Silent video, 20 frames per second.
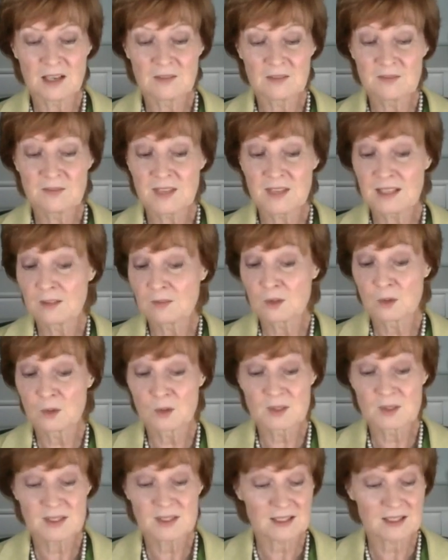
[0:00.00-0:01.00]
then, of
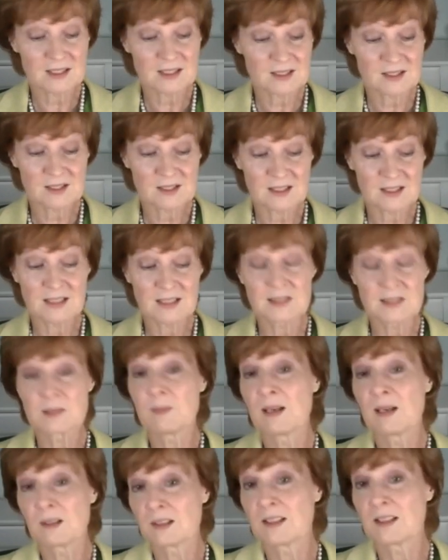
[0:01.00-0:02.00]
course, it's
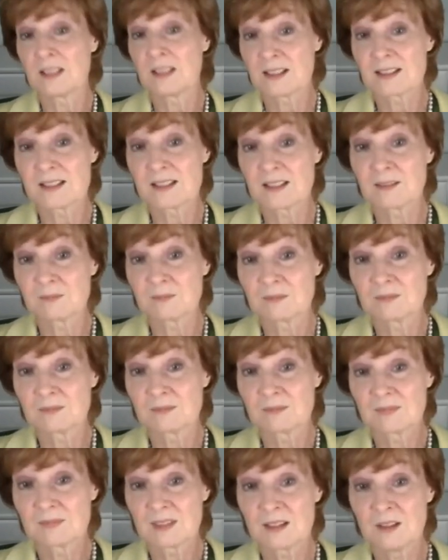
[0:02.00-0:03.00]
about connecting.
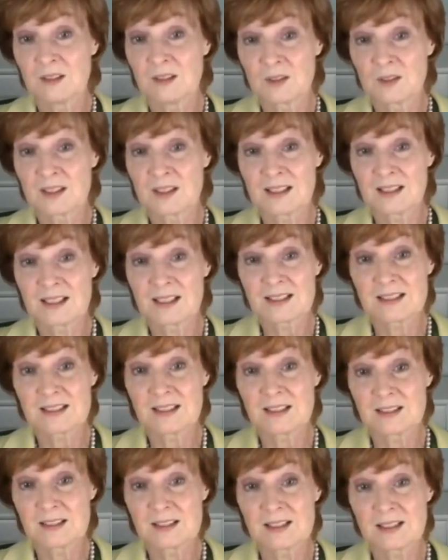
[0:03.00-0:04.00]
The connecting
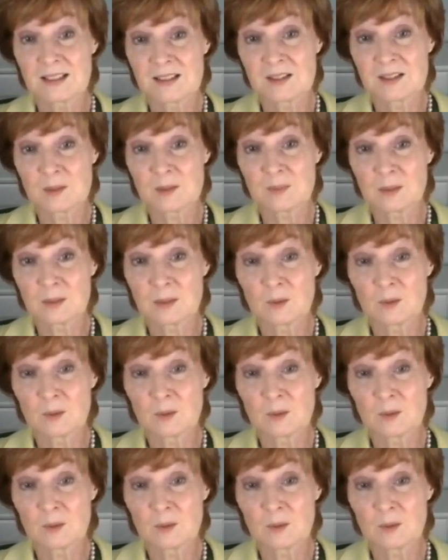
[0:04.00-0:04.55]
is the big